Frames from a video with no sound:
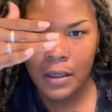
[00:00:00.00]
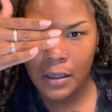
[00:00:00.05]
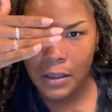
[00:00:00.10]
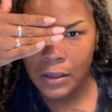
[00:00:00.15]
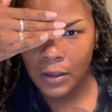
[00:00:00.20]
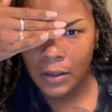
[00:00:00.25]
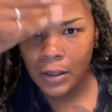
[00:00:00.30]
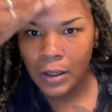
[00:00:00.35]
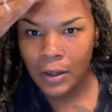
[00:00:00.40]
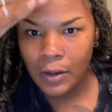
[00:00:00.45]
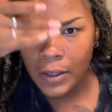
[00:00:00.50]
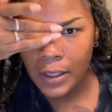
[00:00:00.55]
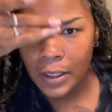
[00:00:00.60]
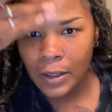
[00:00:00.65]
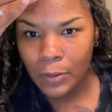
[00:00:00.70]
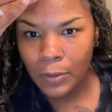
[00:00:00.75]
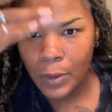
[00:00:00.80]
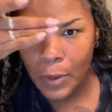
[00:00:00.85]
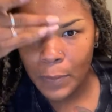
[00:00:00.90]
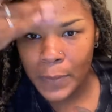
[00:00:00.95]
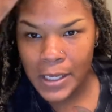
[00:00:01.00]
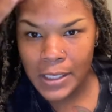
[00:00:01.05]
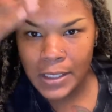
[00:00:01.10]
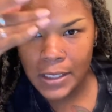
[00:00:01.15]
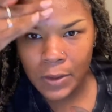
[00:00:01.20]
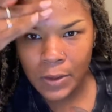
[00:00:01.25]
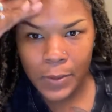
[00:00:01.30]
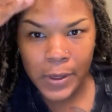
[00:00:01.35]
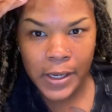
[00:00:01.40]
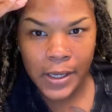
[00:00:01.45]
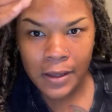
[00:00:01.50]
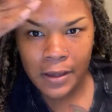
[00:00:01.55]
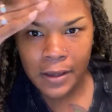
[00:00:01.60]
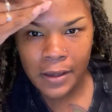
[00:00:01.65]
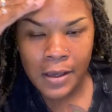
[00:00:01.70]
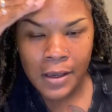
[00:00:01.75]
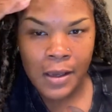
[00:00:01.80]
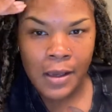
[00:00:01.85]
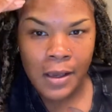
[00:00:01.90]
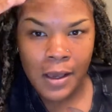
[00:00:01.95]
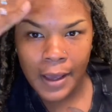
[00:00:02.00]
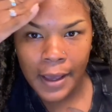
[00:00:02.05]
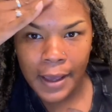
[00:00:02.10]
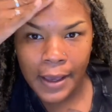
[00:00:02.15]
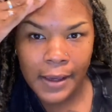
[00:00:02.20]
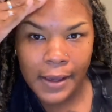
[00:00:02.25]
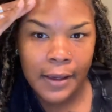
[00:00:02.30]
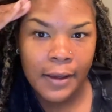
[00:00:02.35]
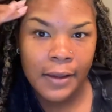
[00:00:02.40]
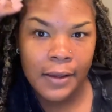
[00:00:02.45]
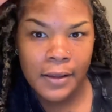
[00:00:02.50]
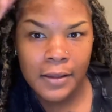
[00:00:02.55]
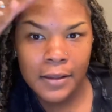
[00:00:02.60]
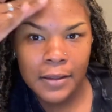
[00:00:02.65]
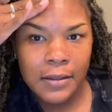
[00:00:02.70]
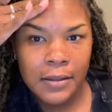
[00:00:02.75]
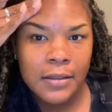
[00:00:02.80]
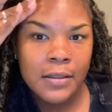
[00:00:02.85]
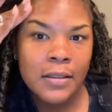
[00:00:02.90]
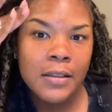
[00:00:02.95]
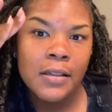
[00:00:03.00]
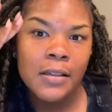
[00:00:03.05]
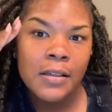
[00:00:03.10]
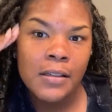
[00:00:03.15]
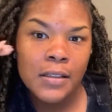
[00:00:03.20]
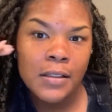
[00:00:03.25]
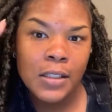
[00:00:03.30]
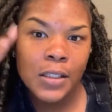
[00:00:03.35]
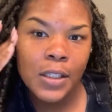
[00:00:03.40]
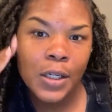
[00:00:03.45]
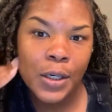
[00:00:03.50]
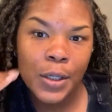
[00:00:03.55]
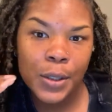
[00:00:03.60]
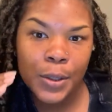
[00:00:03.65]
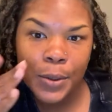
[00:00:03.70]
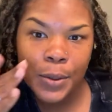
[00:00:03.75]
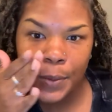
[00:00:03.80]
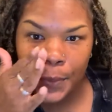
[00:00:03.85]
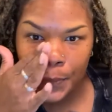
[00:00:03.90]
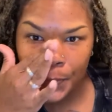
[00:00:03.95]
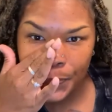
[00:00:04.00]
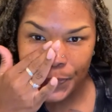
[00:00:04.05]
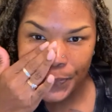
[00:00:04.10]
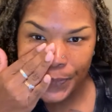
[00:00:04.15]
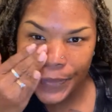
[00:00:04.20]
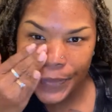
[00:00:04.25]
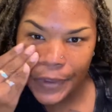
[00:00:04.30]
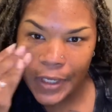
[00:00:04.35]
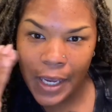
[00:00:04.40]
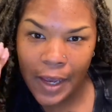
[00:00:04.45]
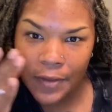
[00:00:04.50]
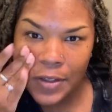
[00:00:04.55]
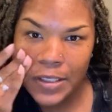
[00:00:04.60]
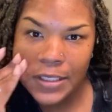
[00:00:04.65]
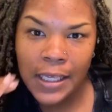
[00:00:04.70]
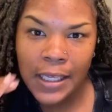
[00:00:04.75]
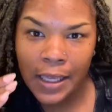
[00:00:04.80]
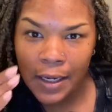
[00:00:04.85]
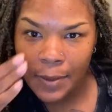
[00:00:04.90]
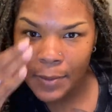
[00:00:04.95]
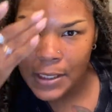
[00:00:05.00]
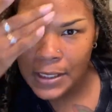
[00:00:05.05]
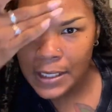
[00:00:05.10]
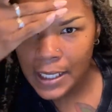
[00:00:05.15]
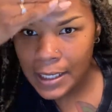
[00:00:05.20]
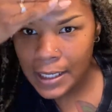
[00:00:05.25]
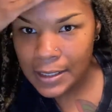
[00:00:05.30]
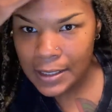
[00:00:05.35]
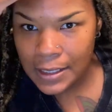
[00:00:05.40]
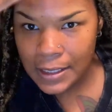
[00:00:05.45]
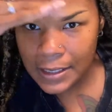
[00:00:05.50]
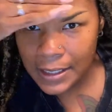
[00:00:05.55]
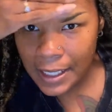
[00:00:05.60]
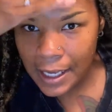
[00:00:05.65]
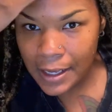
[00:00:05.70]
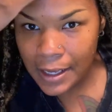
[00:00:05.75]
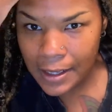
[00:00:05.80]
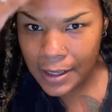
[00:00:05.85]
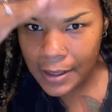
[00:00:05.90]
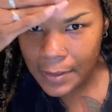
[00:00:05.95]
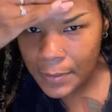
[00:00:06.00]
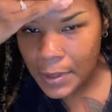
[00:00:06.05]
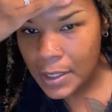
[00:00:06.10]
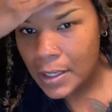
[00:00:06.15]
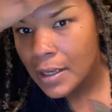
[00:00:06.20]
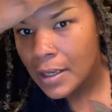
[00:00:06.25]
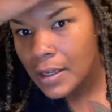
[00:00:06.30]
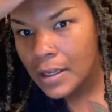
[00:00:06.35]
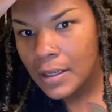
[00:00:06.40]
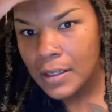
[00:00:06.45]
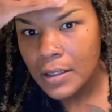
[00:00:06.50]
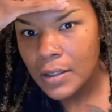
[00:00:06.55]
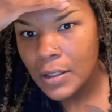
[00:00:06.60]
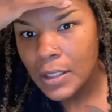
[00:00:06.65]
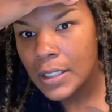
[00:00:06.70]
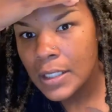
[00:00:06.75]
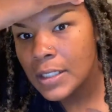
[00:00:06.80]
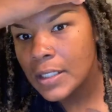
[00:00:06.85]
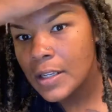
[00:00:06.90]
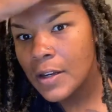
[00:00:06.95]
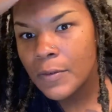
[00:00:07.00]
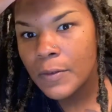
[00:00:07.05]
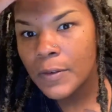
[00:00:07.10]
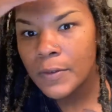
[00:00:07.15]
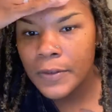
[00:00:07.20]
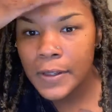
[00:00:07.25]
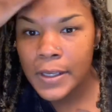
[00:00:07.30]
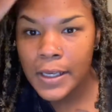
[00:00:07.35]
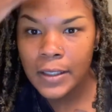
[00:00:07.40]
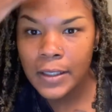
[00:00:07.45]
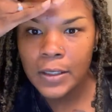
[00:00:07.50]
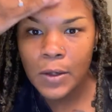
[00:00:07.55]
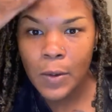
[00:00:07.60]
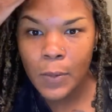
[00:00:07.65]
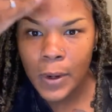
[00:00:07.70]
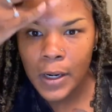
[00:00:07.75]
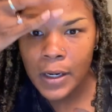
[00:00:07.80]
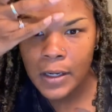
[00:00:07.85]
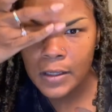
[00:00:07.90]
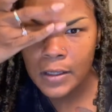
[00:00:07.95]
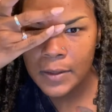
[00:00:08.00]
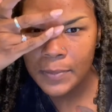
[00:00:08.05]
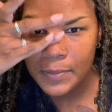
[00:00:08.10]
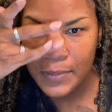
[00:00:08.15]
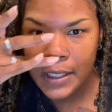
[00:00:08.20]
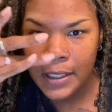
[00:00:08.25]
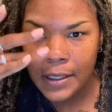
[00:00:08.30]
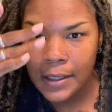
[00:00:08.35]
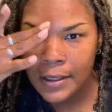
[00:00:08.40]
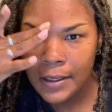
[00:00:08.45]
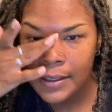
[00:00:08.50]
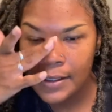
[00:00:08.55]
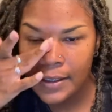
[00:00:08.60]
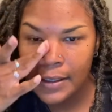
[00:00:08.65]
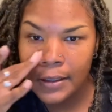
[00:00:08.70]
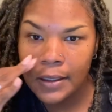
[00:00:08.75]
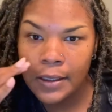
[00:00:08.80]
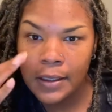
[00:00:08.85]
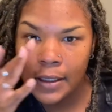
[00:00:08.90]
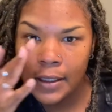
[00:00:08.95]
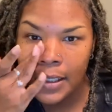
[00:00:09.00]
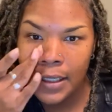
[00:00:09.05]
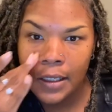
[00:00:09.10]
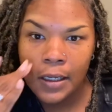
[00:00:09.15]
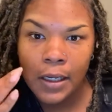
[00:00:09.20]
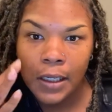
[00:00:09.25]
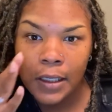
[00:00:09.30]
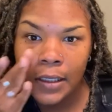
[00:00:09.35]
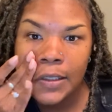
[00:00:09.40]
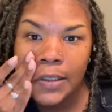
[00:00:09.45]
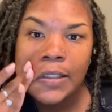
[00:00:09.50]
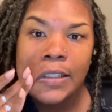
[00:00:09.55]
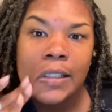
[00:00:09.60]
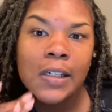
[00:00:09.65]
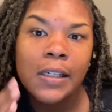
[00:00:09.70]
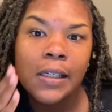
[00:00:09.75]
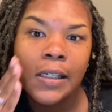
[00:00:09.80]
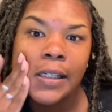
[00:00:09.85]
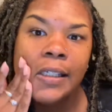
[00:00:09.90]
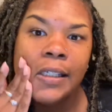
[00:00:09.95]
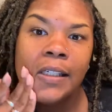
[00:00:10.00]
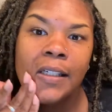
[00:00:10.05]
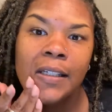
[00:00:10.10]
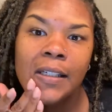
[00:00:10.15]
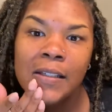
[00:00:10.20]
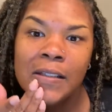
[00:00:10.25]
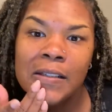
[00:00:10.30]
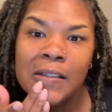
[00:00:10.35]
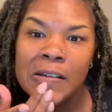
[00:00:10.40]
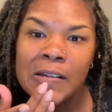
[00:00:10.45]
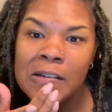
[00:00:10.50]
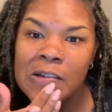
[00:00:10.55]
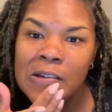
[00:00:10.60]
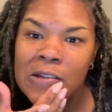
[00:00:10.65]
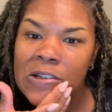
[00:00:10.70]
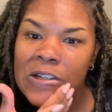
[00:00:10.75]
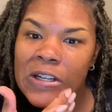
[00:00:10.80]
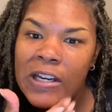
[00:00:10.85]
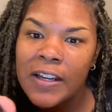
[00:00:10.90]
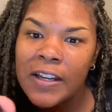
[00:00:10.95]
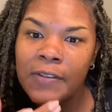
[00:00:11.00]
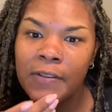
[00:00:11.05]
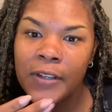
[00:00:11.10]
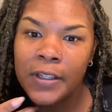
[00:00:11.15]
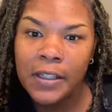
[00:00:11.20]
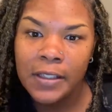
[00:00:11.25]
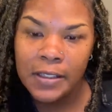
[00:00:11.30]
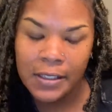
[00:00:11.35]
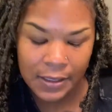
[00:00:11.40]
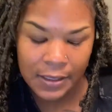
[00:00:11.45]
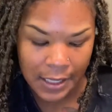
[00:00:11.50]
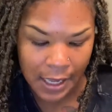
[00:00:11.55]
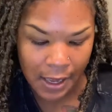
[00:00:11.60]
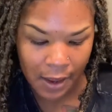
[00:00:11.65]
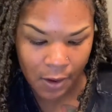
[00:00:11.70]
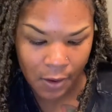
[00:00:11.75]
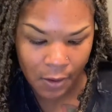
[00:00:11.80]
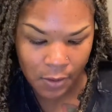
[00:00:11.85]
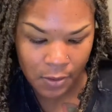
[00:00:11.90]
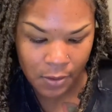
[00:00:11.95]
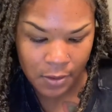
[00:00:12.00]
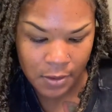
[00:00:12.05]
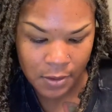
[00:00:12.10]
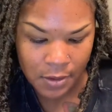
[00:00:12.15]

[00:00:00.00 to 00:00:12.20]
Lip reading: in a romantic way. And so I've just kind of been taking this time to self-reflect and work on me and try to figure this out.